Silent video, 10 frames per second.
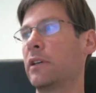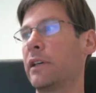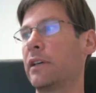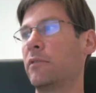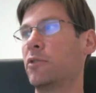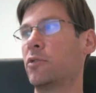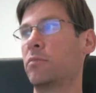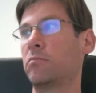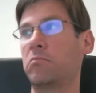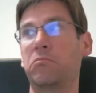Again, it was
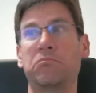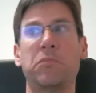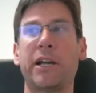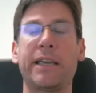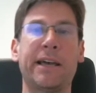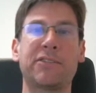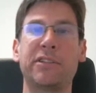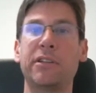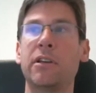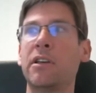by
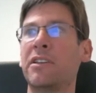Cassie.